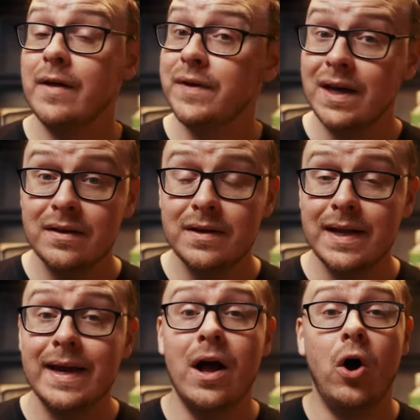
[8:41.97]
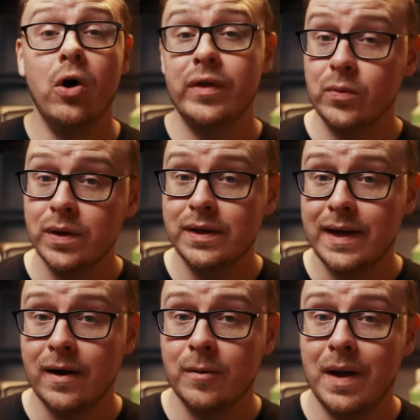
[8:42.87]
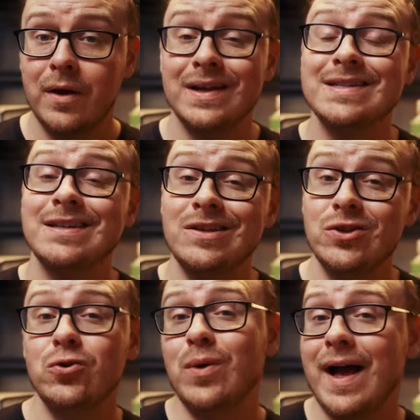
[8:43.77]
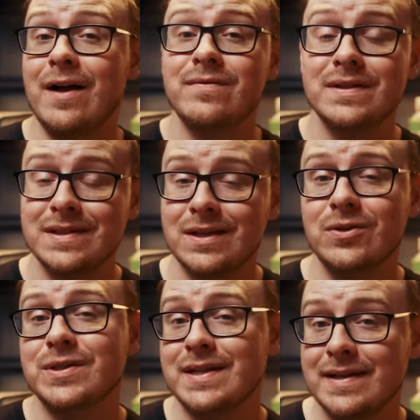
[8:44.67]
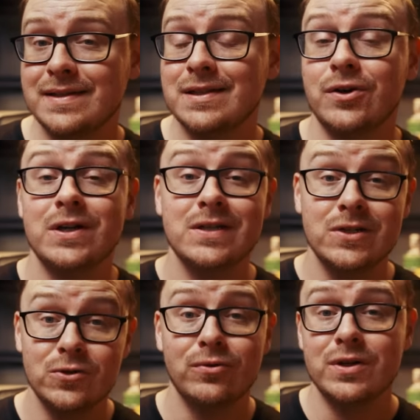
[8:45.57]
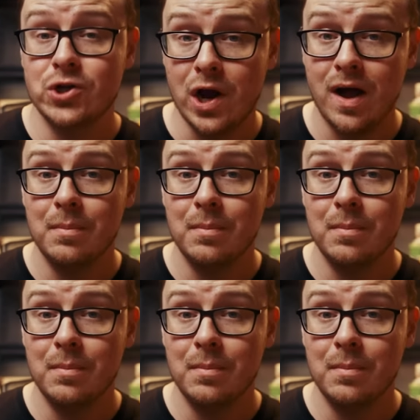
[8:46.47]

And at the end of the day, all they really care about is that you have the skills necessary to do the job